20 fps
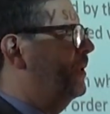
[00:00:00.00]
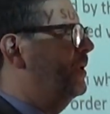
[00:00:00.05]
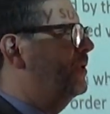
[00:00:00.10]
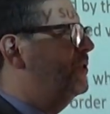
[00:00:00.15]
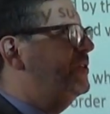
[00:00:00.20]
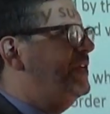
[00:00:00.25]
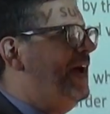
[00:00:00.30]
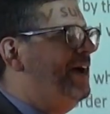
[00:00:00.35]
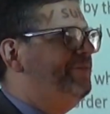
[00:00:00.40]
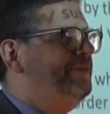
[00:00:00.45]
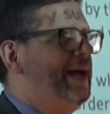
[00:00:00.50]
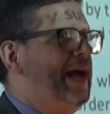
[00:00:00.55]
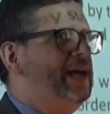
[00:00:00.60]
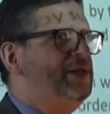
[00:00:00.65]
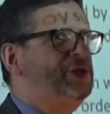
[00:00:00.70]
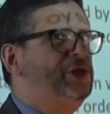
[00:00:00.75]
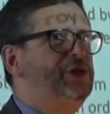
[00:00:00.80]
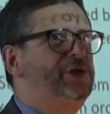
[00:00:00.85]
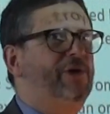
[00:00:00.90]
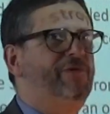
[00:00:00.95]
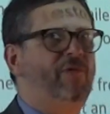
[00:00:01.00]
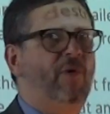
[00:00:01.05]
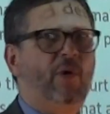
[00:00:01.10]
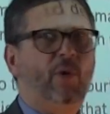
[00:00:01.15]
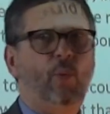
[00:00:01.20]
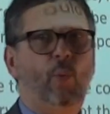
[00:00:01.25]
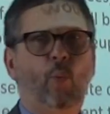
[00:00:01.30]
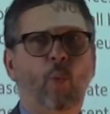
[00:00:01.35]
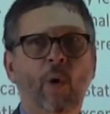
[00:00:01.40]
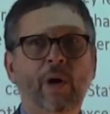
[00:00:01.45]
So you have to ask yourself,
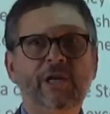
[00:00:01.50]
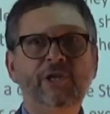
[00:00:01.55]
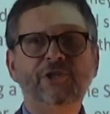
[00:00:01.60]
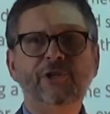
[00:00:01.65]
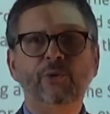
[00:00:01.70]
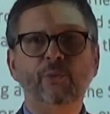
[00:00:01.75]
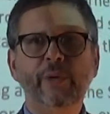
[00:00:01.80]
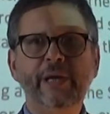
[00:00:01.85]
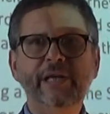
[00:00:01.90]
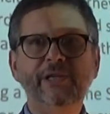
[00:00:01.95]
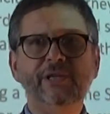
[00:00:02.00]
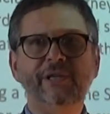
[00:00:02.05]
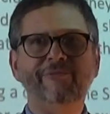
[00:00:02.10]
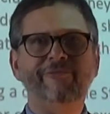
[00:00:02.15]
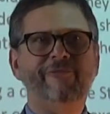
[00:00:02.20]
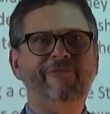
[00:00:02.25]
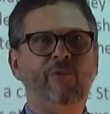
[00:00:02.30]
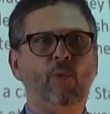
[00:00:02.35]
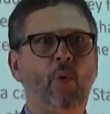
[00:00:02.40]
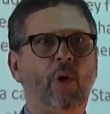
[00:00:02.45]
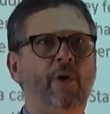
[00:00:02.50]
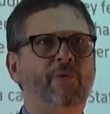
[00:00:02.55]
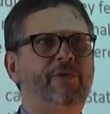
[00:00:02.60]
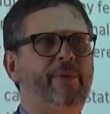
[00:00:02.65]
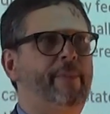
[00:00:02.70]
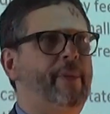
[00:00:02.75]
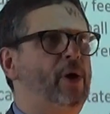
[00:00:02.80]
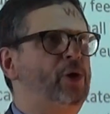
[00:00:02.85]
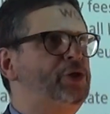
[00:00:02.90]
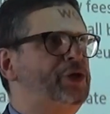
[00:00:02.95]
what is the reason for the
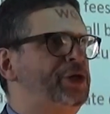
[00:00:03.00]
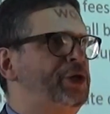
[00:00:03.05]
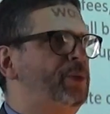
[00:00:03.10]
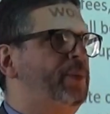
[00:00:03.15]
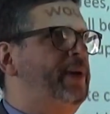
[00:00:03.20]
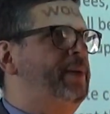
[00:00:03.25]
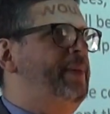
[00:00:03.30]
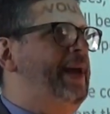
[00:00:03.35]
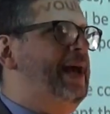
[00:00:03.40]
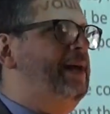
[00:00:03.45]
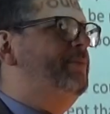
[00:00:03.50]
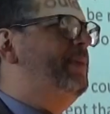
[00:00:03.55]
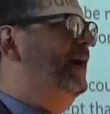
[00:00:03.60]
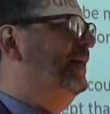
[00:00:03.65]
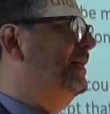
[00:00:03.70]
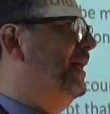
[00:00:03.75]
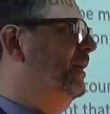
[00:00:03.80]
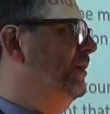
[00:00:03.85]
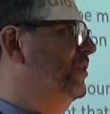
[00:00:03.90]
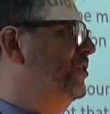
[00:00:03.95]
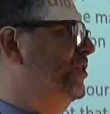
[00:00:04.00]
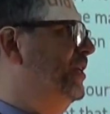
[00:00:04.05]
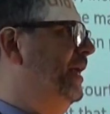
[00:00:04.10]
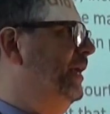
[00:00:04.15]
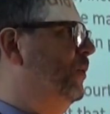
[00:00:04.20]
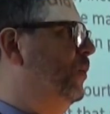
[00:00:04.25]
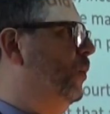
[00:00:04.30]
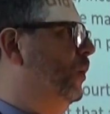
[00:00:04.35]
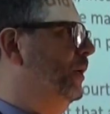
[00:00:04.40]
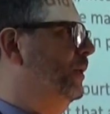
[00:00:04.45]
motion to remand back down to the
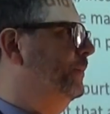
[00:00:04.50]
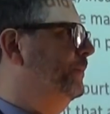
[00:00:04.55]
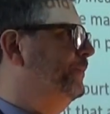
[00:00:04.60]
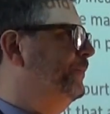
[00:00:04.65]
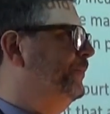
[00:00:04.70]
state court?